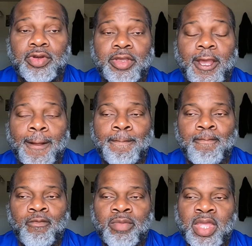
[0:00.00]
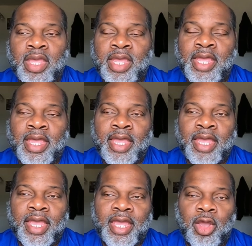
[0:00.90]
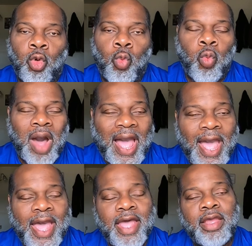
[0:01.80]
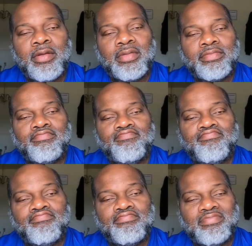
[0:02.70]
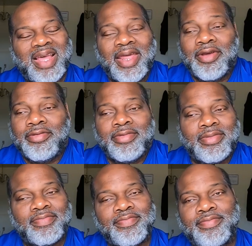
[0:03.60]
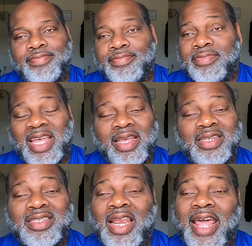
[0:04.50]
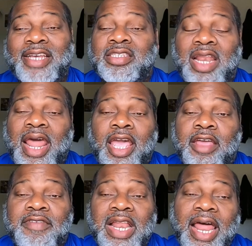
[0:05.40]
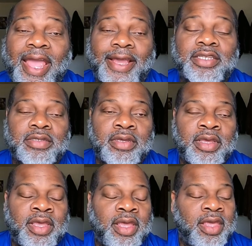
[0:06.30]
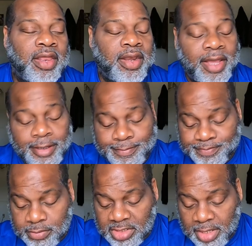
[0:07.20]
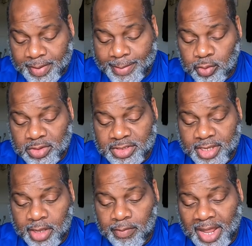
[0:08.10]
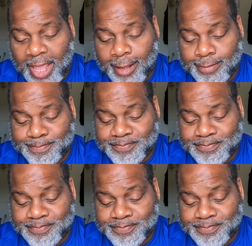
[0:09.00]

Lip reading: Okay. Why? I guess a lack of class. Now, some people will say, Black,